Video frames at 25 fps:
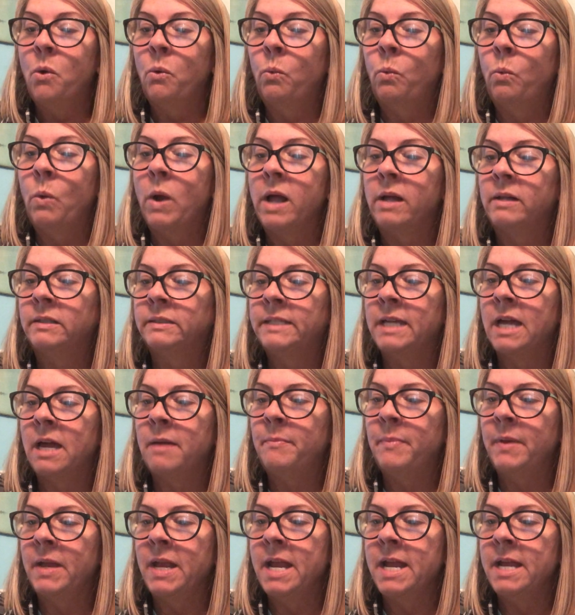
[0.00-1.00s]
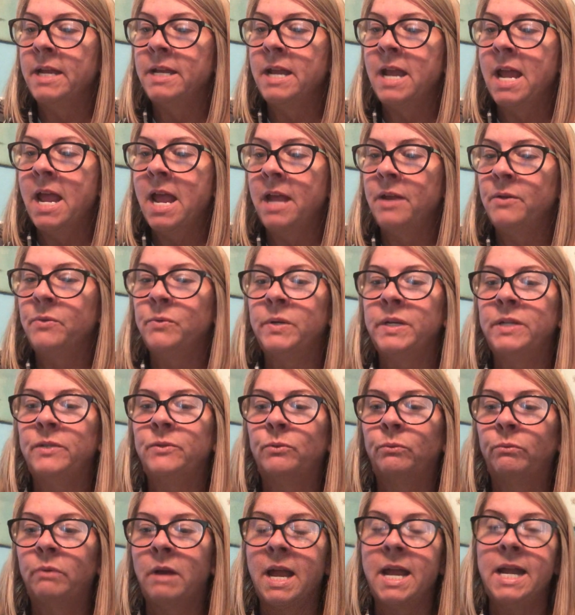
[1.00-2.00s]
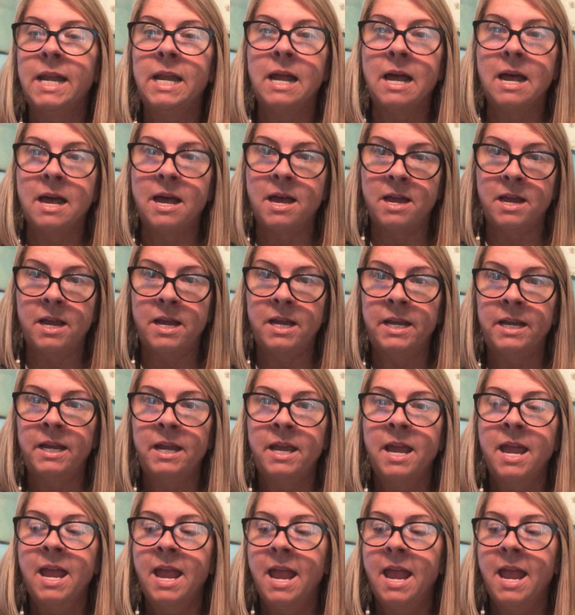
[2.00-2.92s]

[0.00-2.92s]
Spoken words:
welled up in Henry's right eye